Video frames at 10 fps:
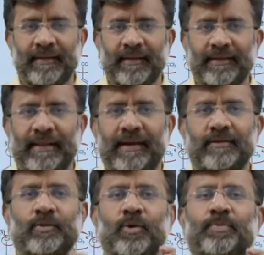that
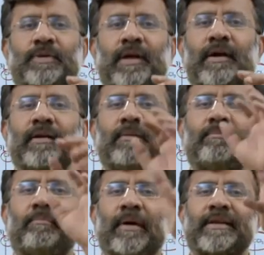group turn
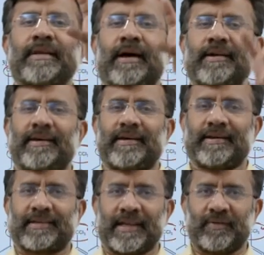
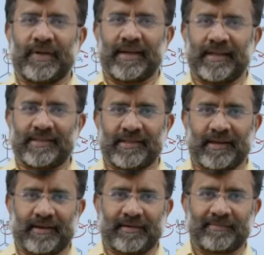meta-directive in
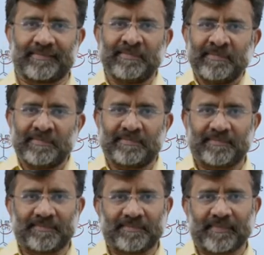nature.
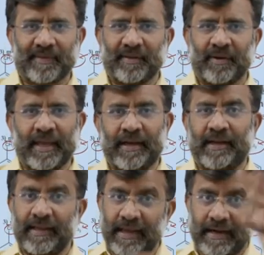Okay,
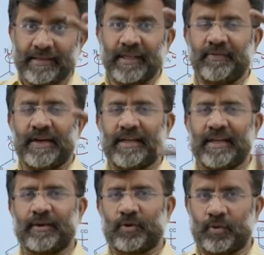
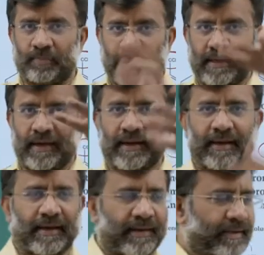deactivating group,
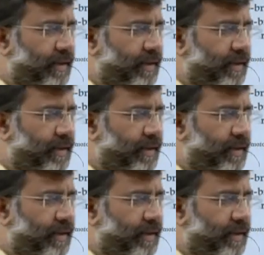meta-directing